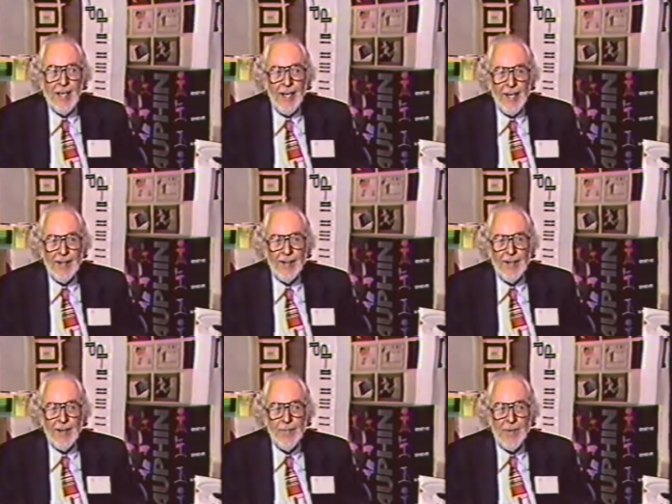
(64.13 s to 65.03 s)
And
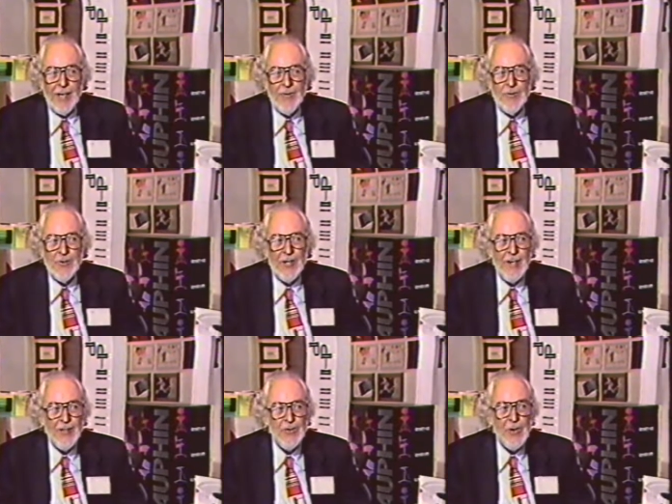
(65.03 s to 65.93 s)
um,
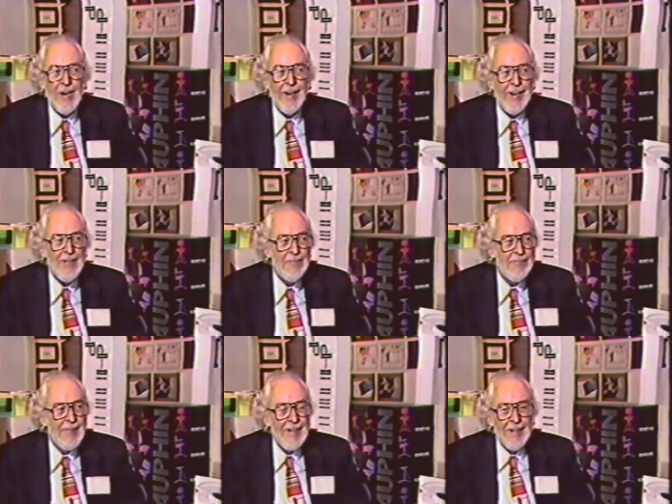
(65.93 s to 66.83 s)
I've tried
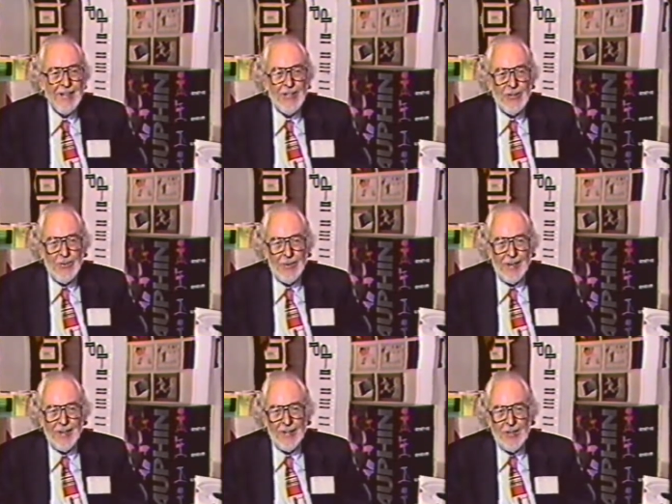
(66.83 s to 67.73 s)
to
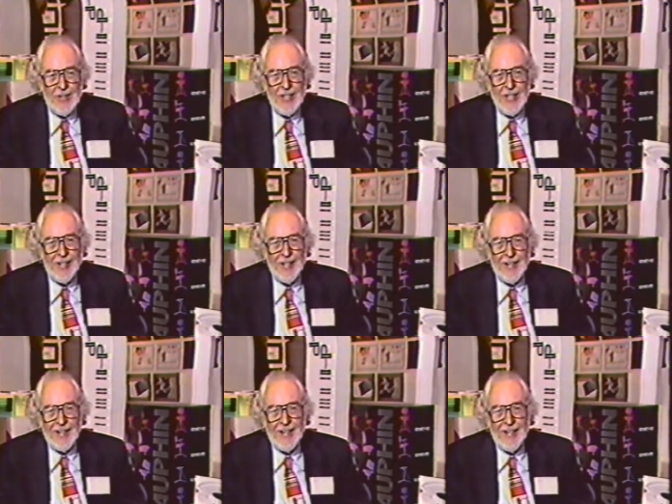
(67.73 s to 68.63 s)
uh, set a
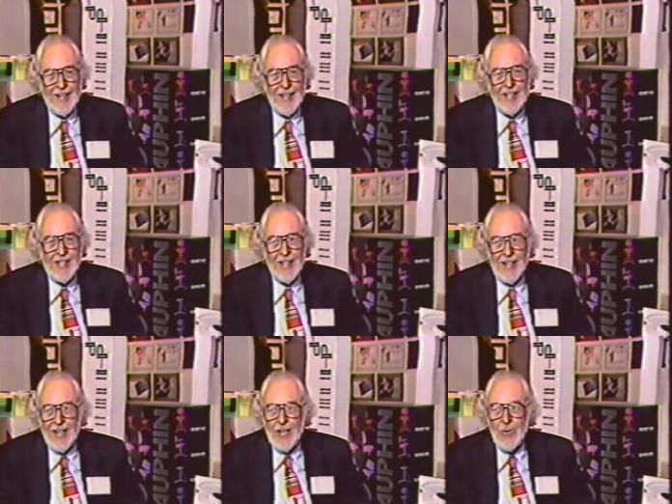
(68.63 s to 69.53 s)

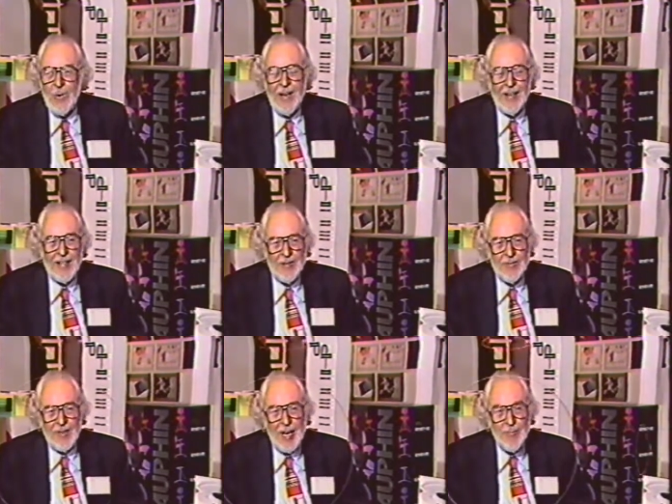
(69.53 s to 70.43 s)
quality
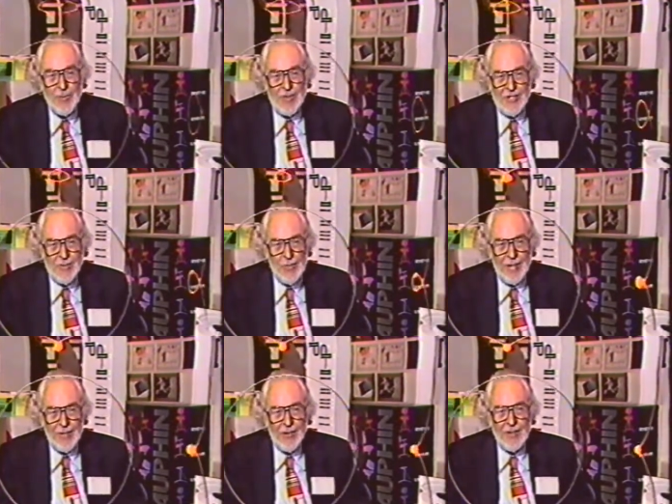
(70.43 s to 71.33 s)
of optimism
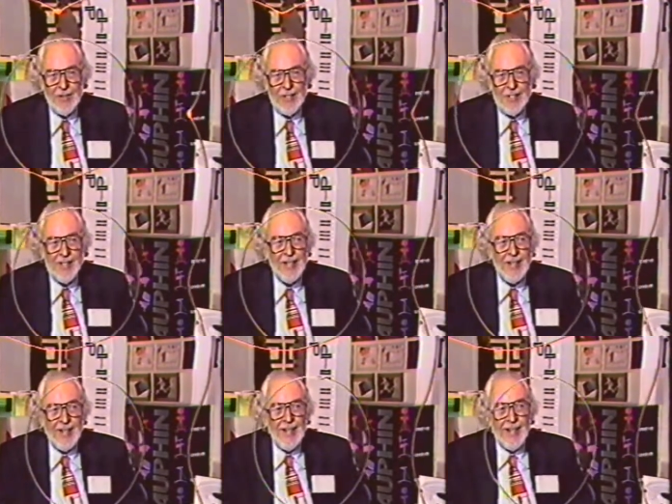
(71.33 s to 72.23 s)
about all of this,
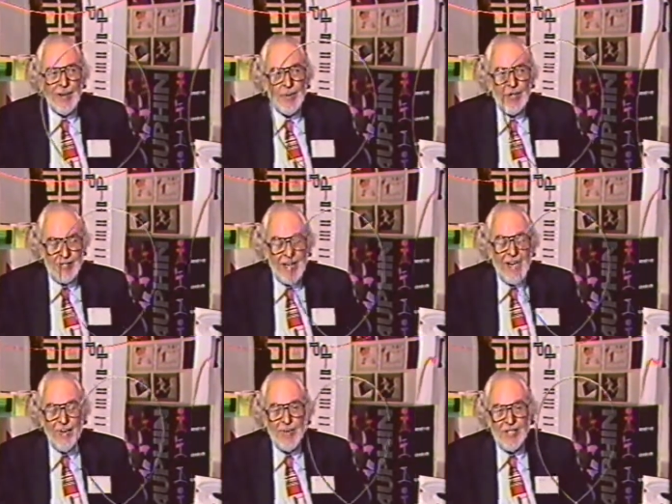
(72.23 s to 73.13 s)
uh, because I
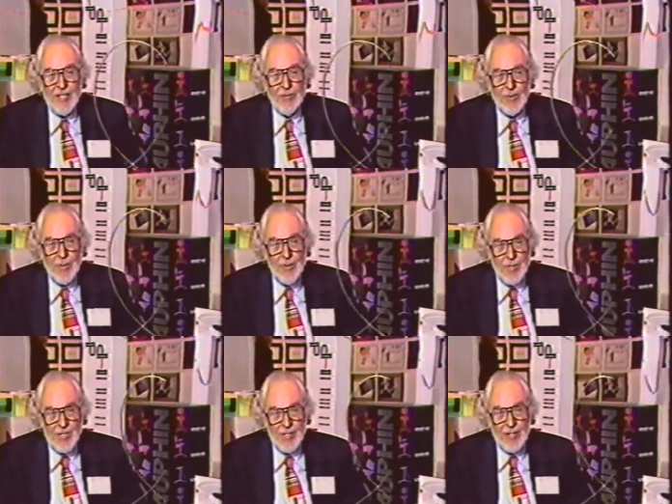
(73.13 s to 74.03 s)
am myself
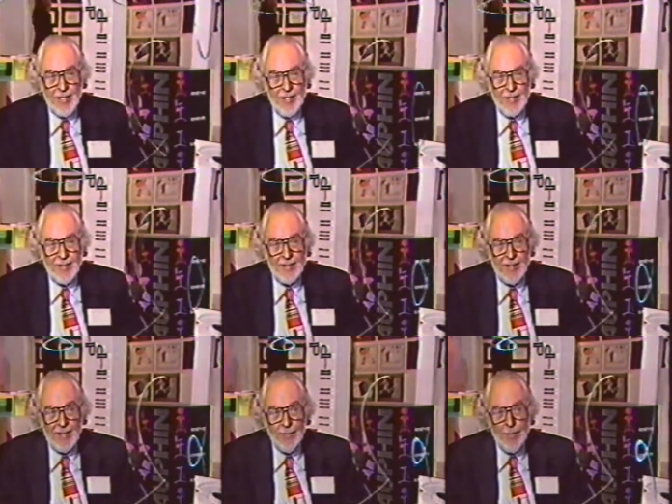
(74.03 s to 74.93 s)
optimistic. I think
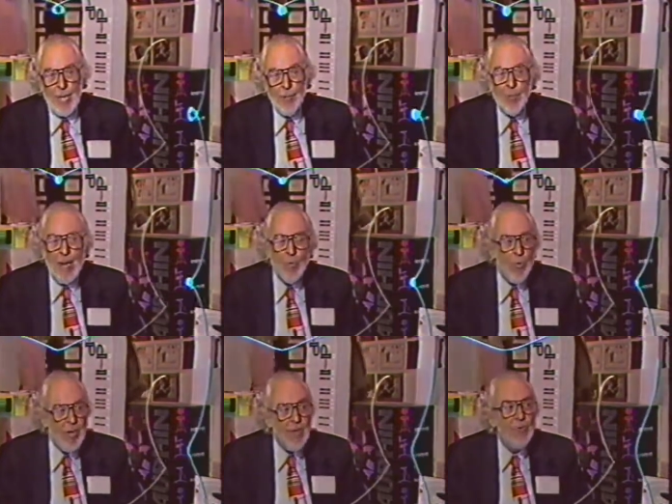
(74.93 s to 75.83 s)
that my, my
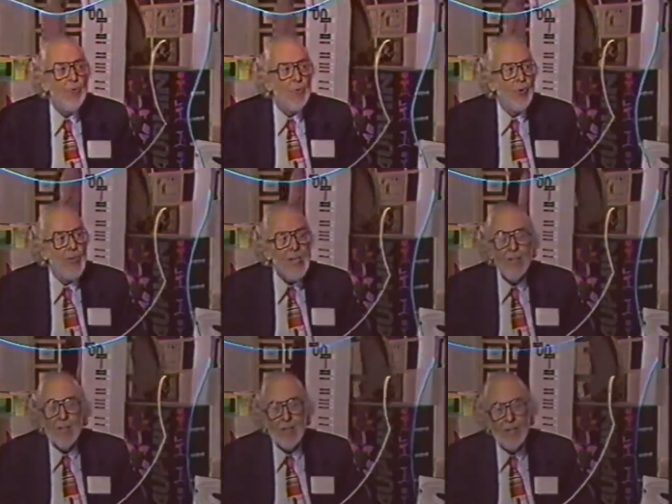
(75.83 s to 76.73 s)
one
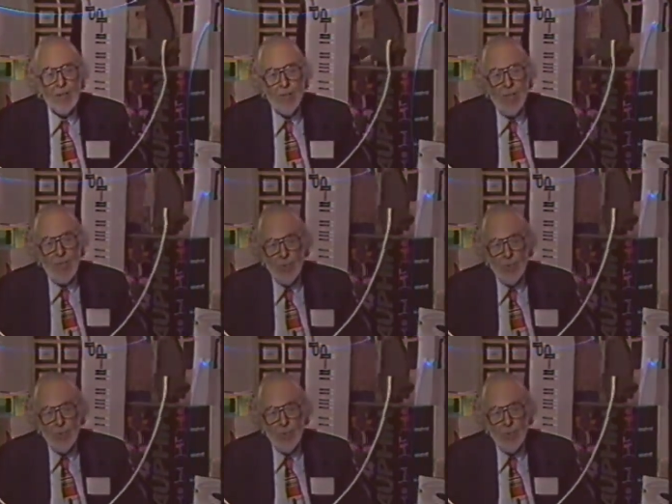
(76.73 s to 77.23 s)
real, really